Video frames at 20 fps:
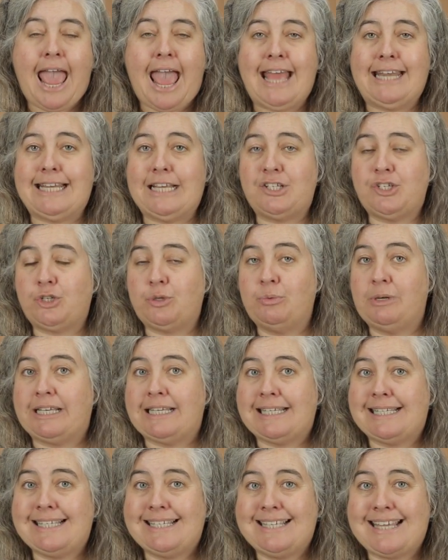And as you
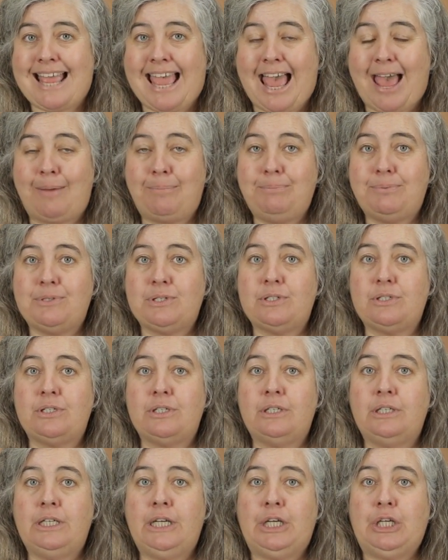
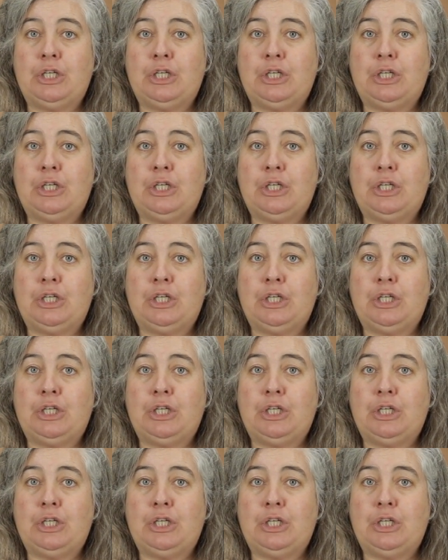accept